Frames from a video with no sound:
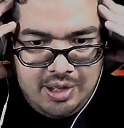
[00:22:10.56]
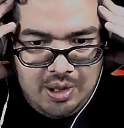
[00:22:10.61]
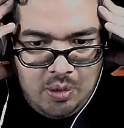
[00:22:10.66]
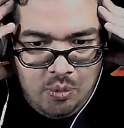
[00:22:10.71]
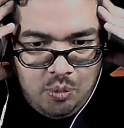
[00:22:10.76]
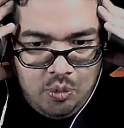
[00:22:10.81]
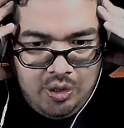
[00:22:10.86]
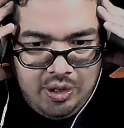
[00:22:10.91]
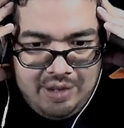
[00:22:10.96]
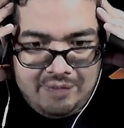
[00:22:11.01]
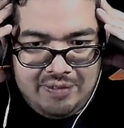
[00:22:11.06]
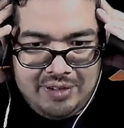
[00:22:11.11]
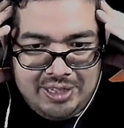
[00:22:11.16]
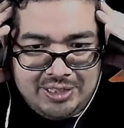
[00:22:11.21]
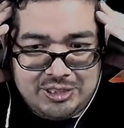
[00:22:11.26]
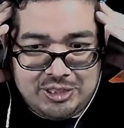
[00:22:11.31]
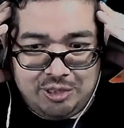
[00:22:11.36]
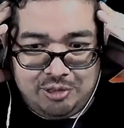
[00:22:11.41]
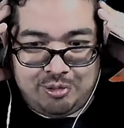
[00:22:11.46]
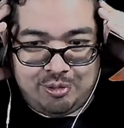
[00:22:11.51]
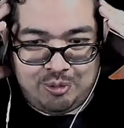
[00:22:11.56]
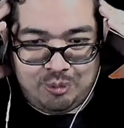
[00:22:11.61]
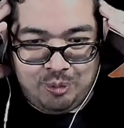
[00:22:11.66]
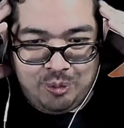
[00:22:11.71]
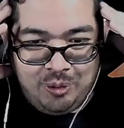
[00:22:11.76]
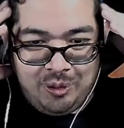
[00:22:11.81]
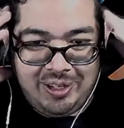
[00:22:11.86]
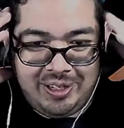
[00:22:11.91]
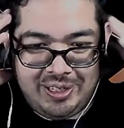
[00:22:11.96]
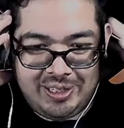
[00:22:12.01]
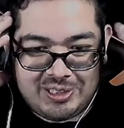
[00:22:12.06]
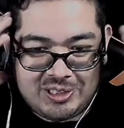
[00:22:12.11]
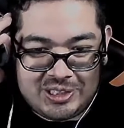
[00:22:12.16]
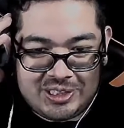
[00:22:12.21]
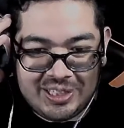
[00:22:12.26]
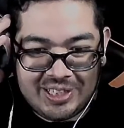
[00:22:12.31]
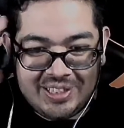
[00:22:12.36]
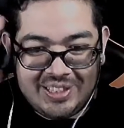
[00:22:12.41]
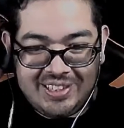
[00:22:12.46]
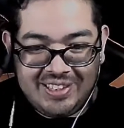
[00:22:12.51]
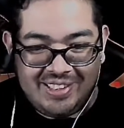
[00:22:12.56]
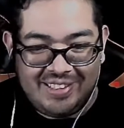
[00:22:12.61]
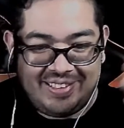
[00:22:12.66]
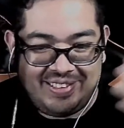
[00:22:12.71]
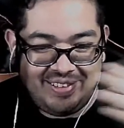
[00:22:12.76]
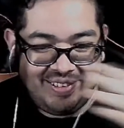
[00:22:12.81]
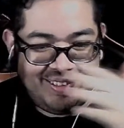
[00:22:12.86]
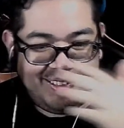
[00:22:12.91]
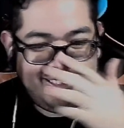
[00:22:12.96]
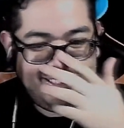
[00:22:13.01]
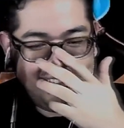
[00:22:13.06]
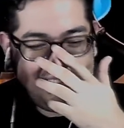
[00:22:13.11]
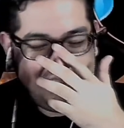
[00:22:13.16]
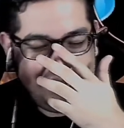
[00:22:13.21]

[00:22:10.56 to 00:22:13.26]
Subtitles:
What have I just watched? This is...